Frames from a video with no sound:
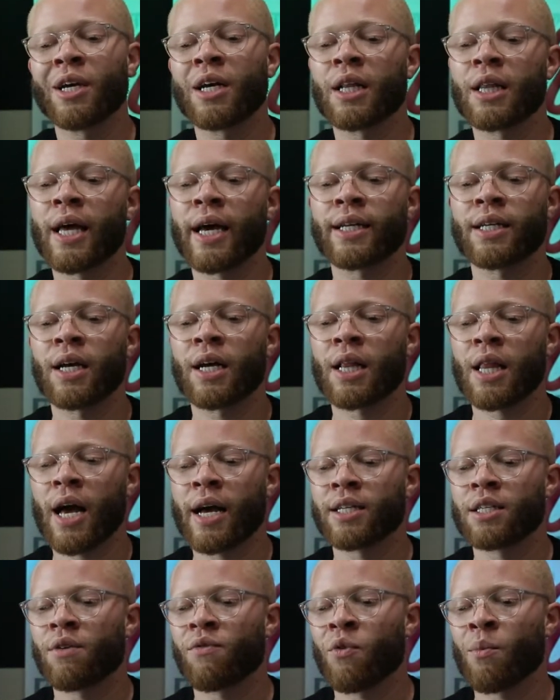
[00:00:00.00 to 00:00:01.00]
collecting
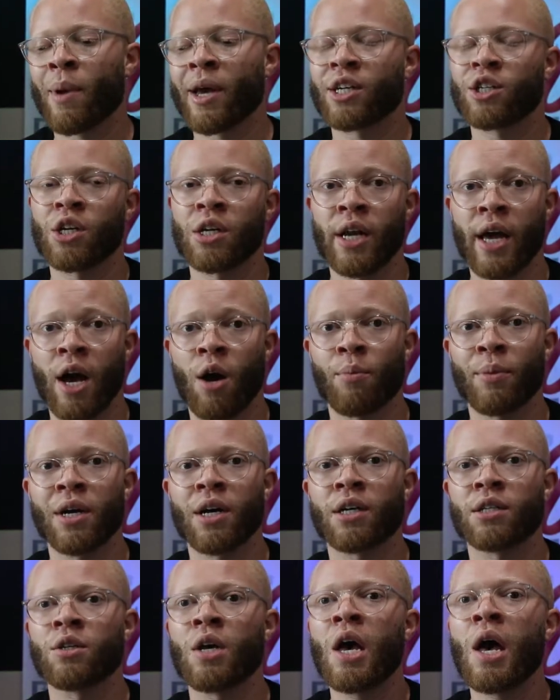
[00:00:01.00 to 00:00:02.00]
clients' information now
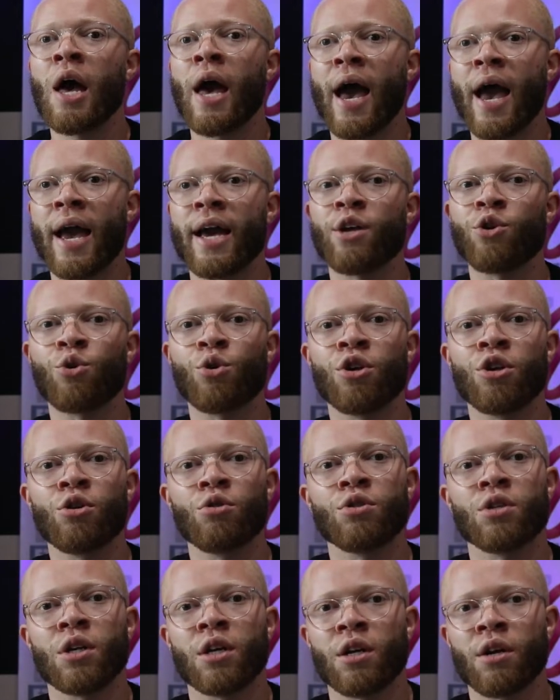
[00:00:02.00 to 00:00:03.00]
because A, you can
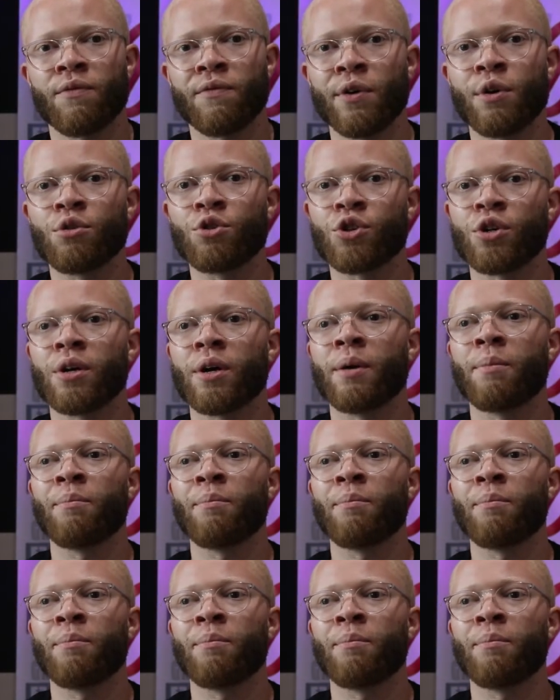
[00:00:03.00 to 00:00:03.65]
use it in the future.